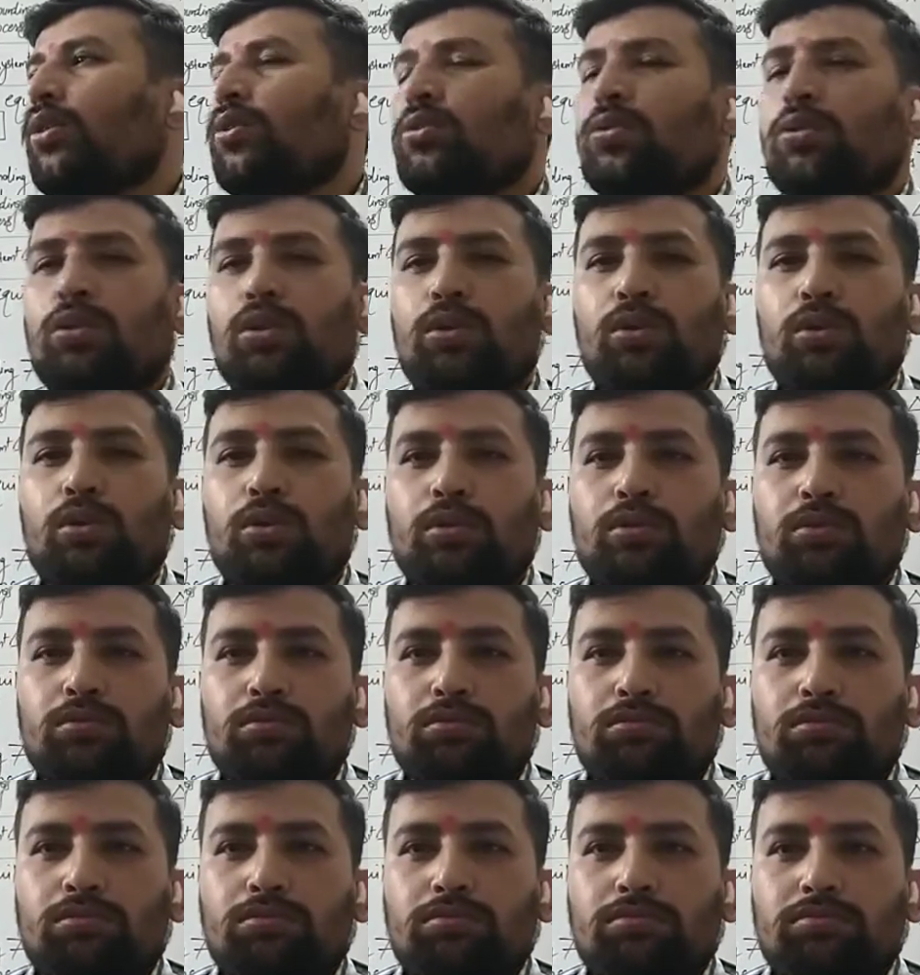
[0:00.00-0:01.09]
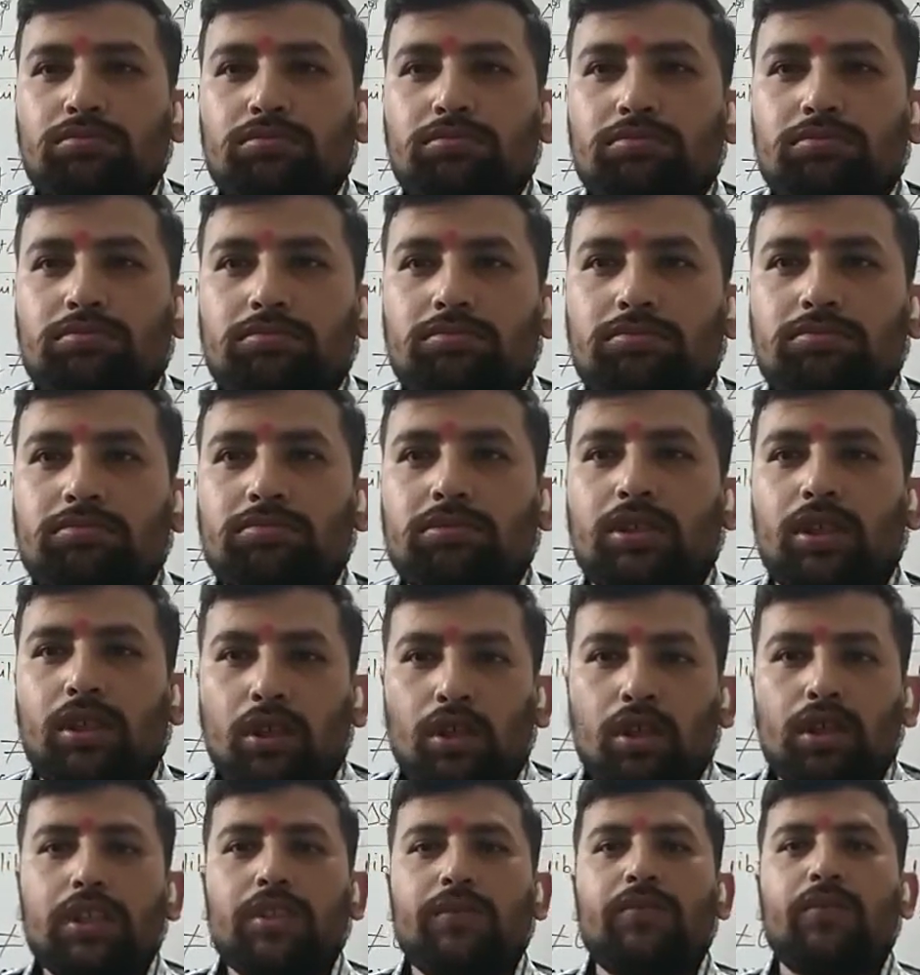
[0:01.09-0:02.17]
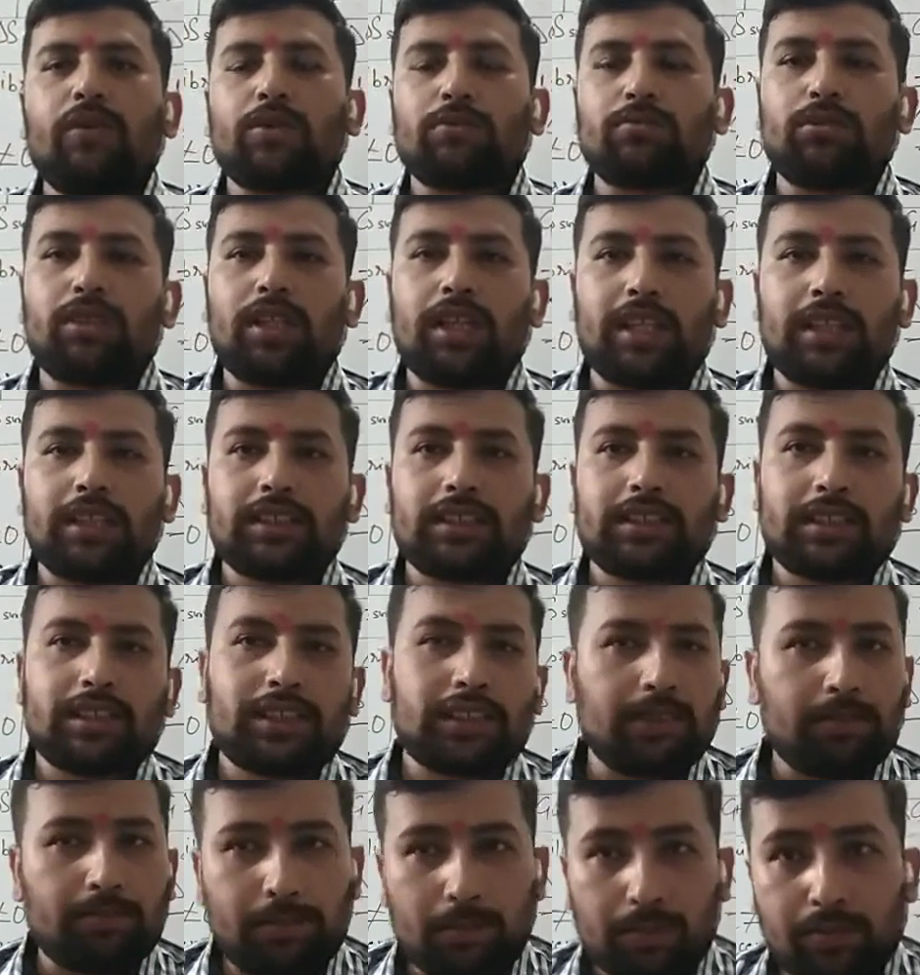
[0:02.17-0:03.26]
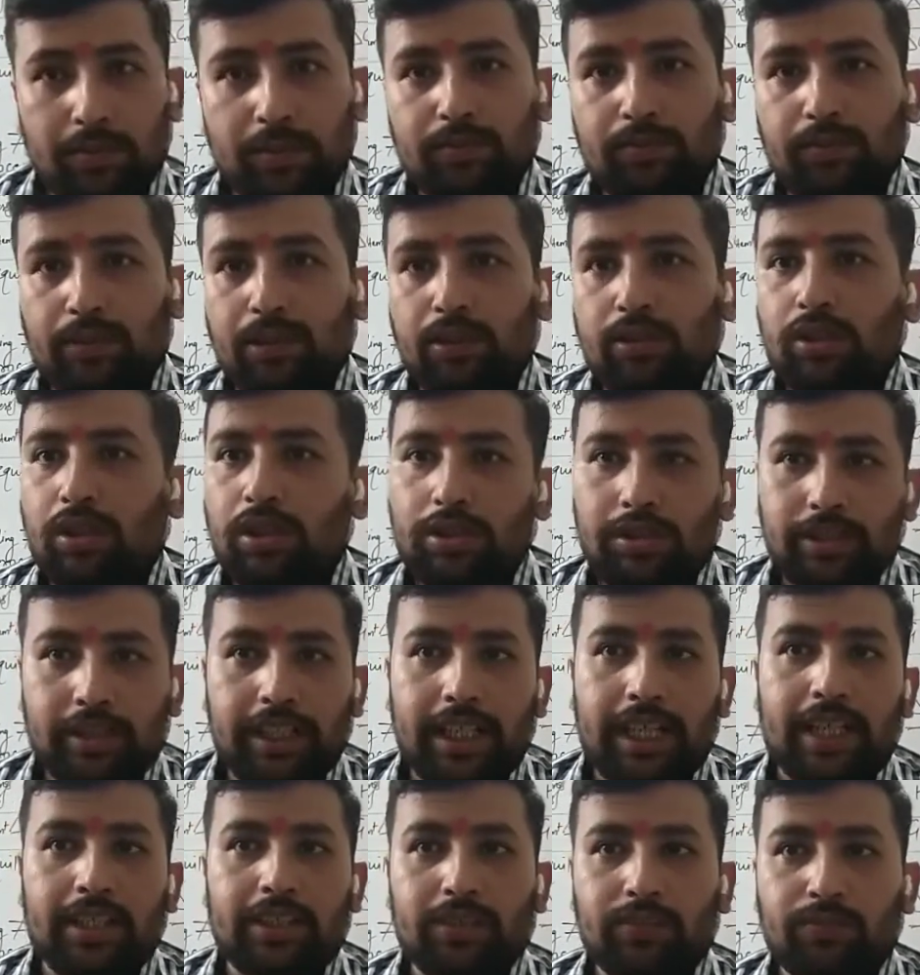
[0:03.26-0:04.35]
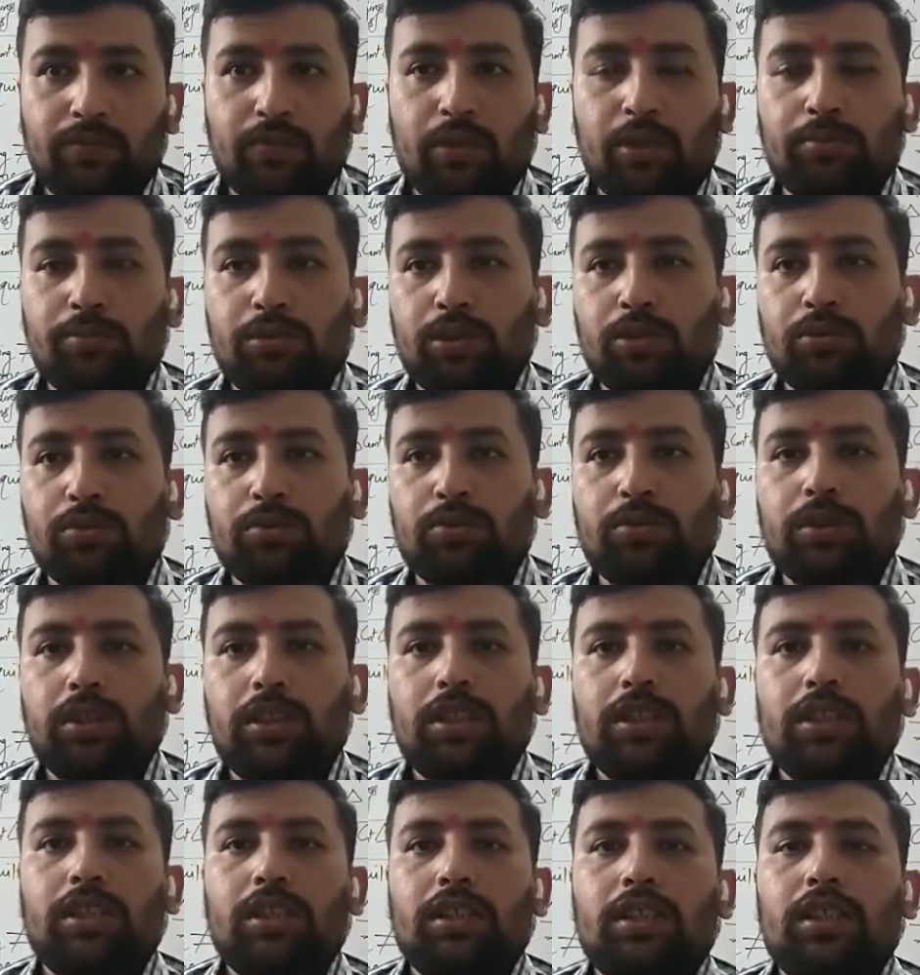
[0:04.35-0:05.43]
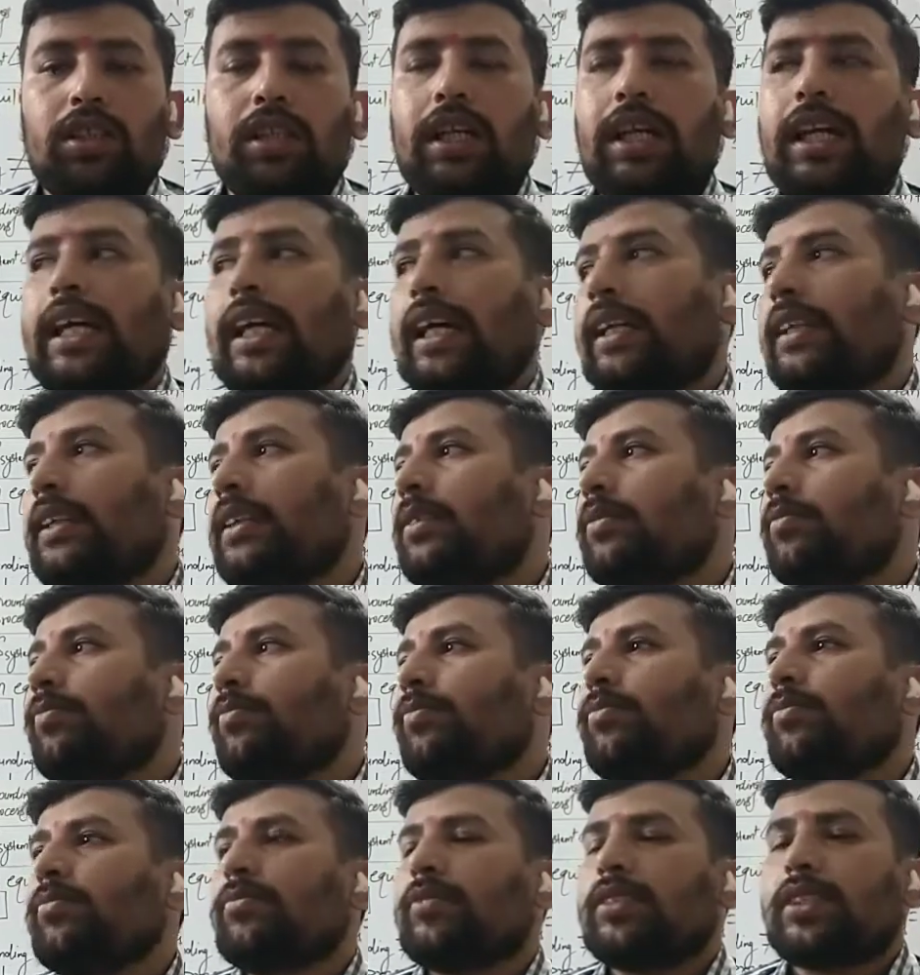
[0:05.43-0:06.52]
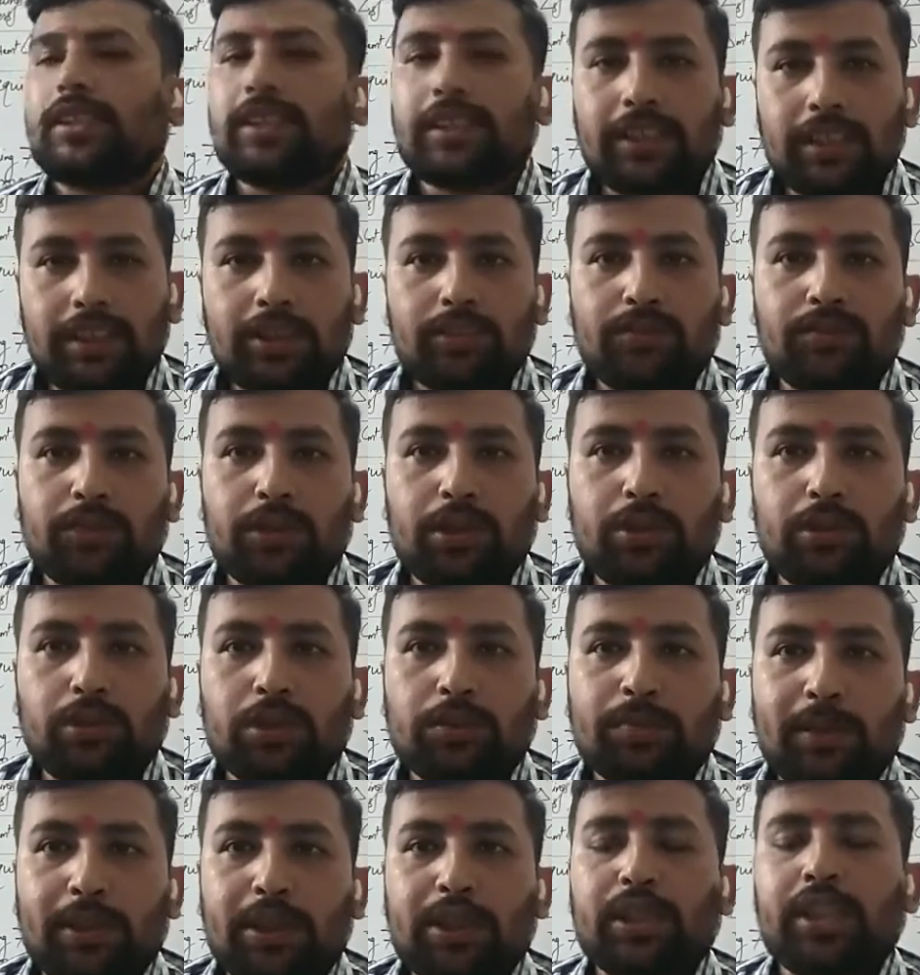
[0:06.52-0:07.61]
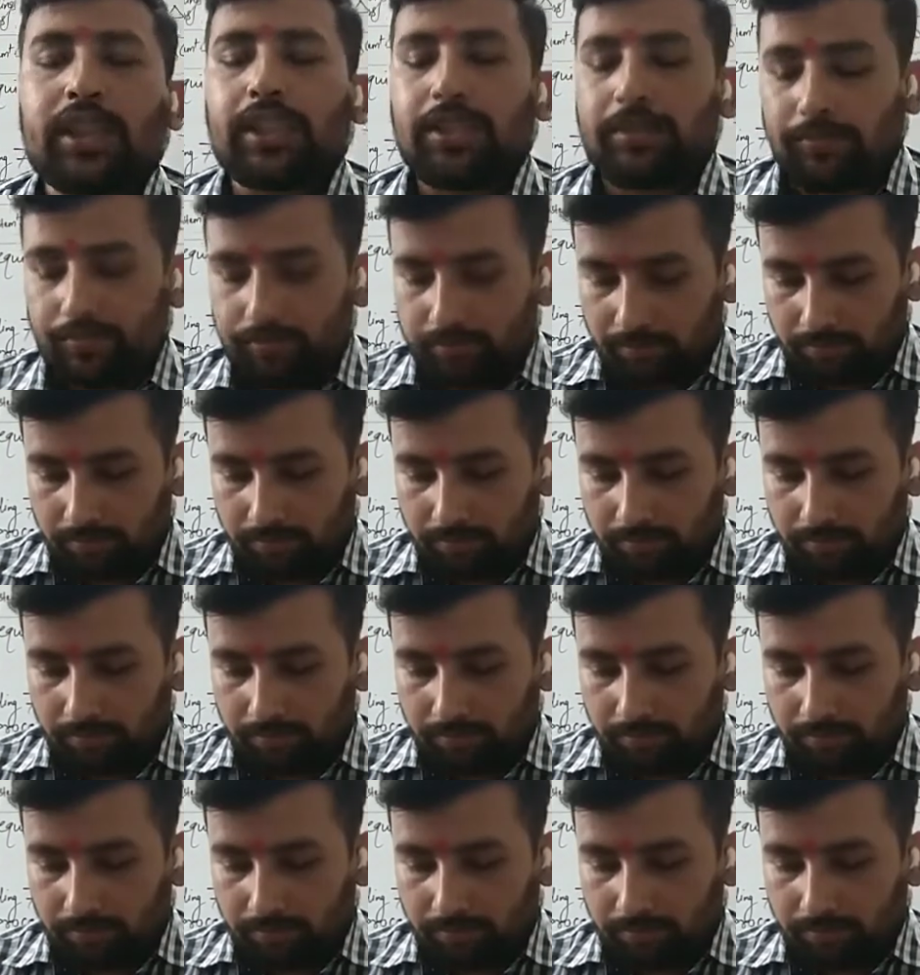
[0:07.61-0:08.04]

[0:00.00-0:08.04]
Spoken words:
So, all the formulas in the previous video already I had informed you, and in this video, especially,